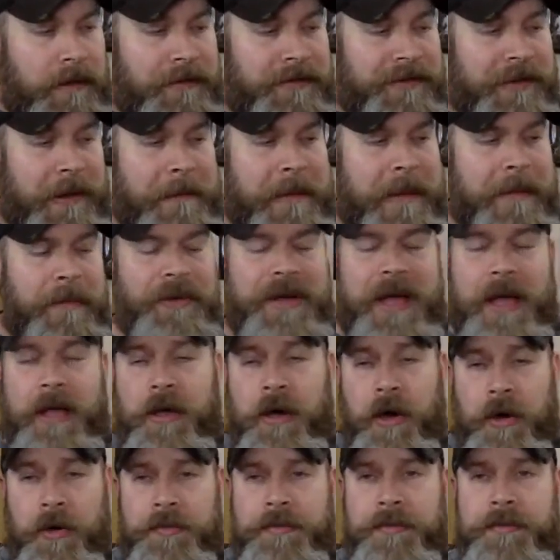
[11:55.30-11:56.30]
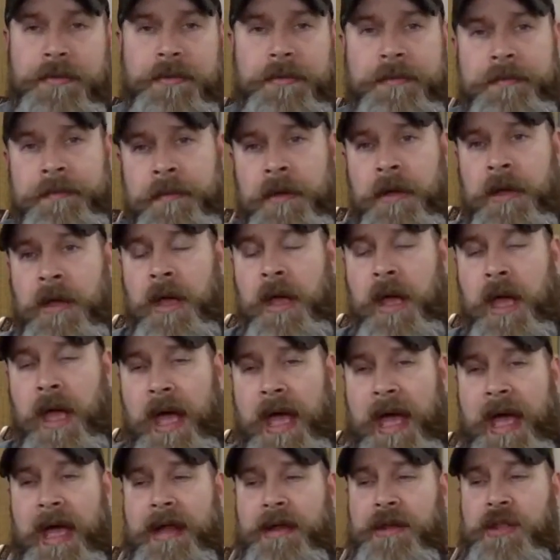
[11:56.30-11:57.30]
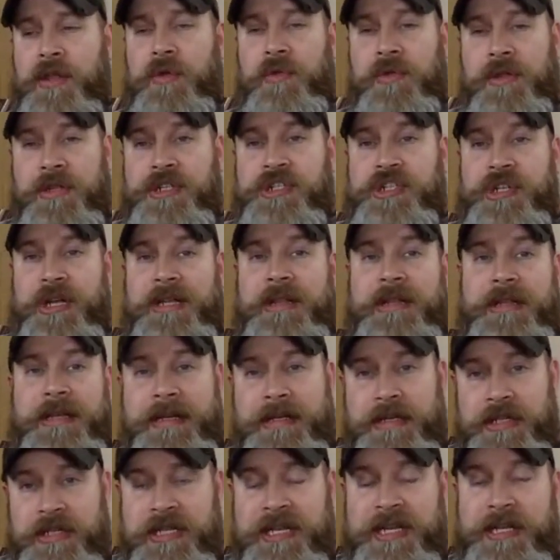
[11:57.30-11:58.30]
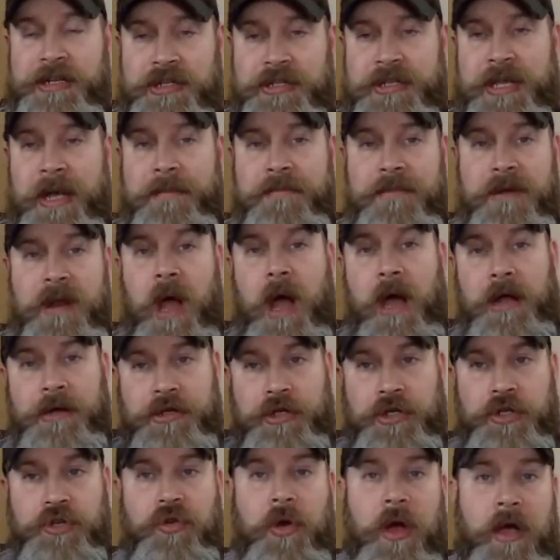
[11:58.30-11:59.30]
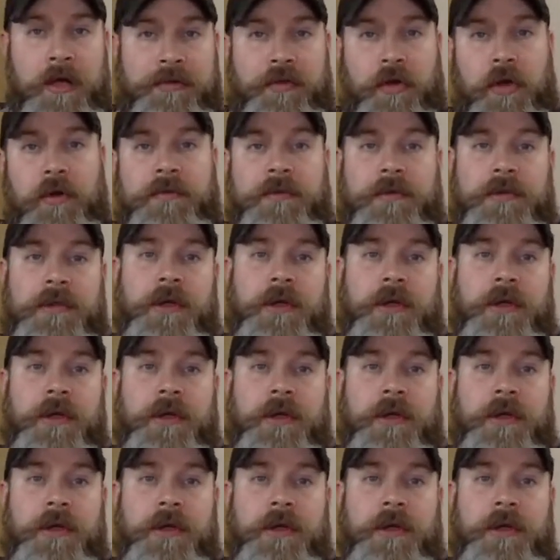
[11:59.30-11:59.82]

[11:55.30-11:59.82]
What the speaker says: Some people get cones, and you legitly teach them not to cross over